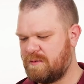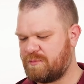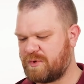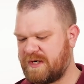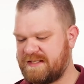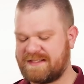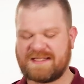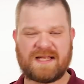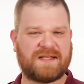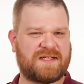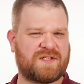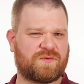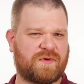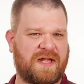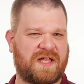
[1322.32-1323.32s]
Prices on
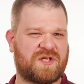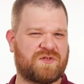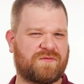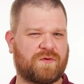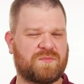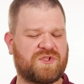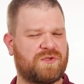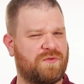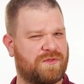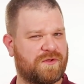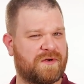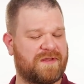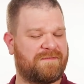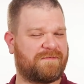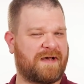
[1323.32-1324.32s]
these range from
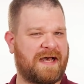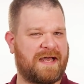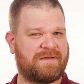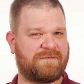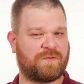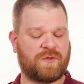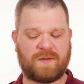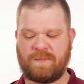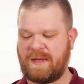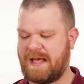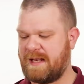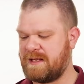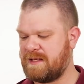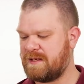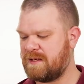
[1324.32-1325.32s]
235 for the
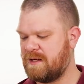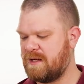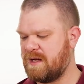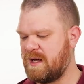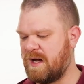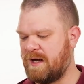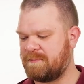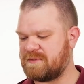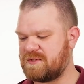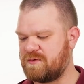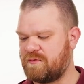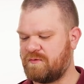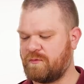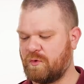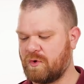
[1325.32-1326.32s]
Petty up
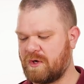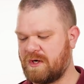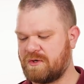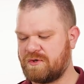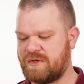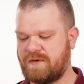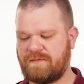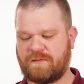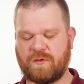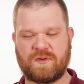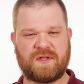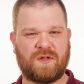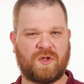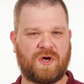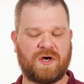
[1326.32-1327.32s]
to 400 for
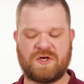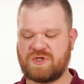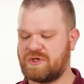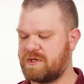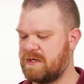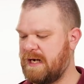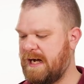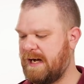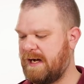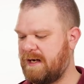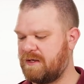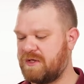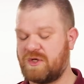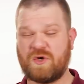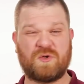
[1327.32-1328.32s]
the larger
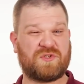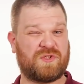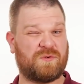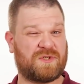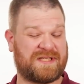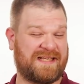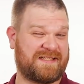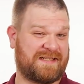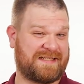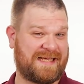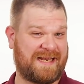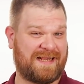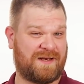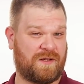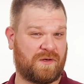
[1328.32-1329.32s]
uh, Gyuto, which has a
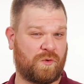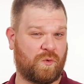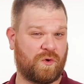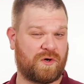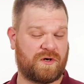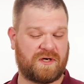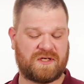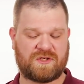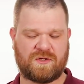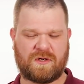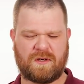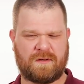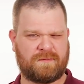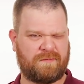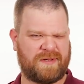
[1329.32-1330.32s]
10 and a quarter inch
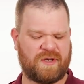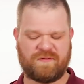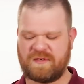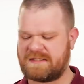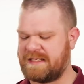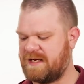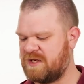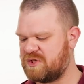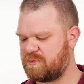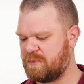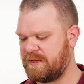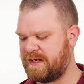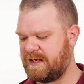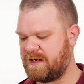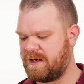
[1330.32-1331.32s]
or a bit over 10 inch
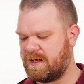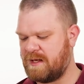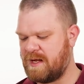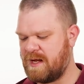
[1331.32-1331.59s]
blade.